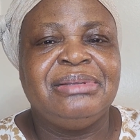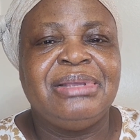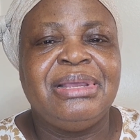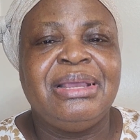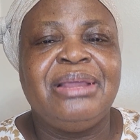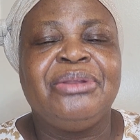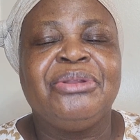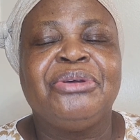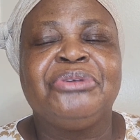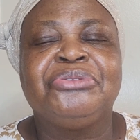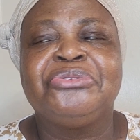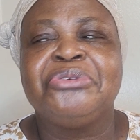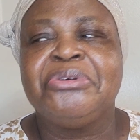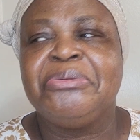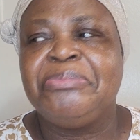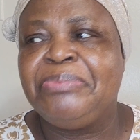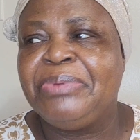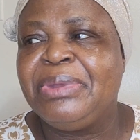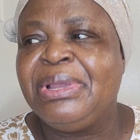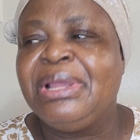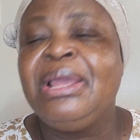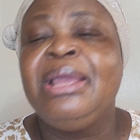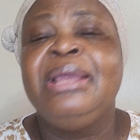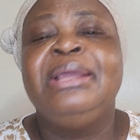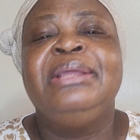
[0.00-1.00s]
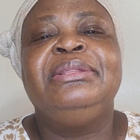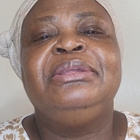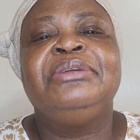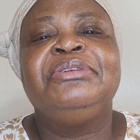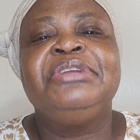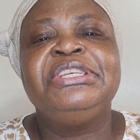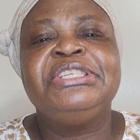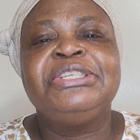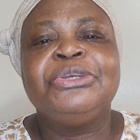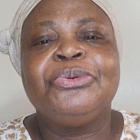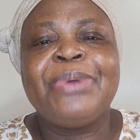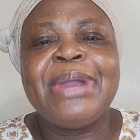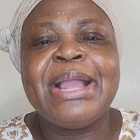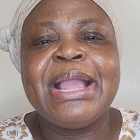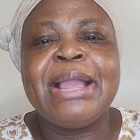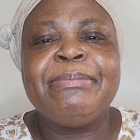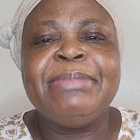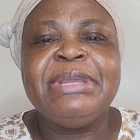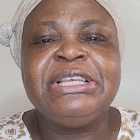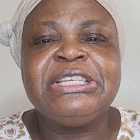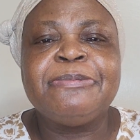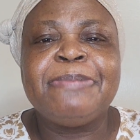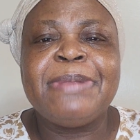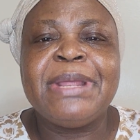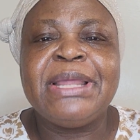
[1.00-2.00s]
A lot of pain. The reason why I'm
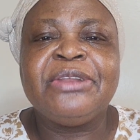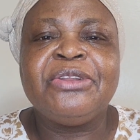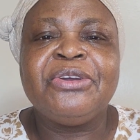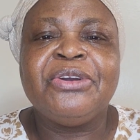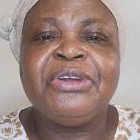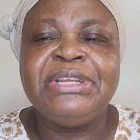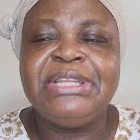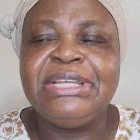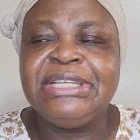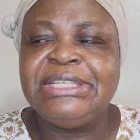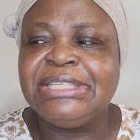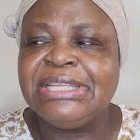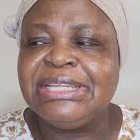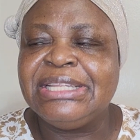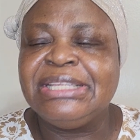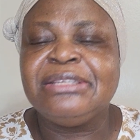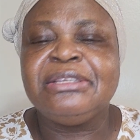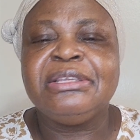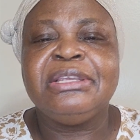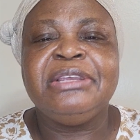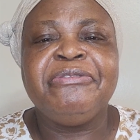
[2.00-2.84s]
explaining all these things